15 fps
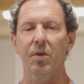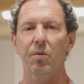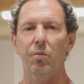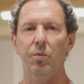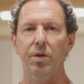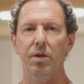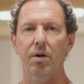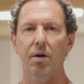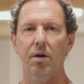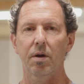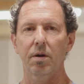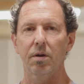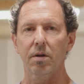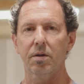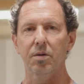We
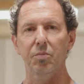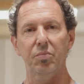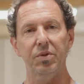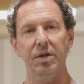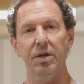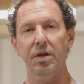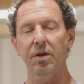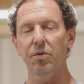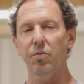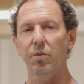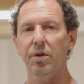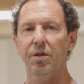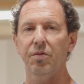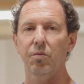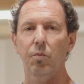are completed
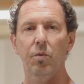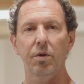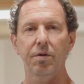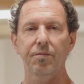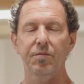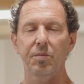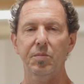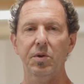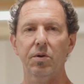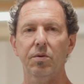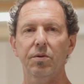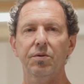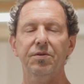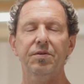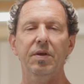with one of the
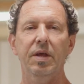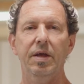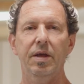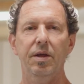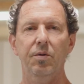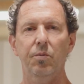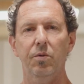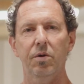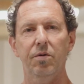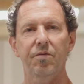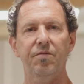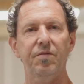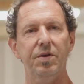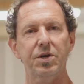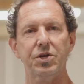murals, and we're
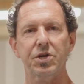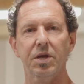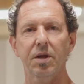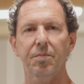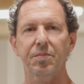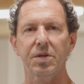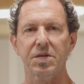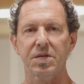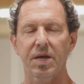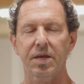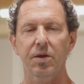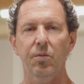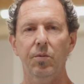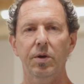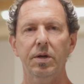finishing up the
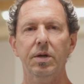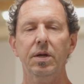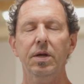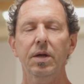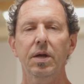second one.